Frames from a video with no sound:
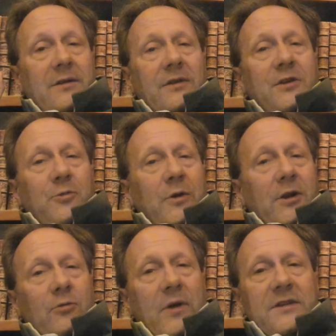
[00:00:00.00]
that critical
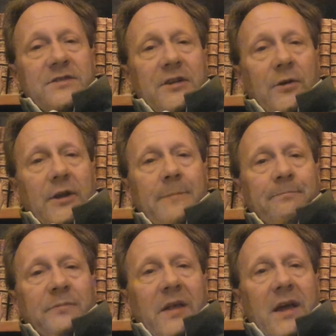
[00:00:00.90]
race theory
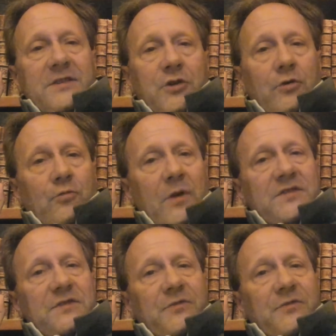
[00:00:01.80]
has good reasons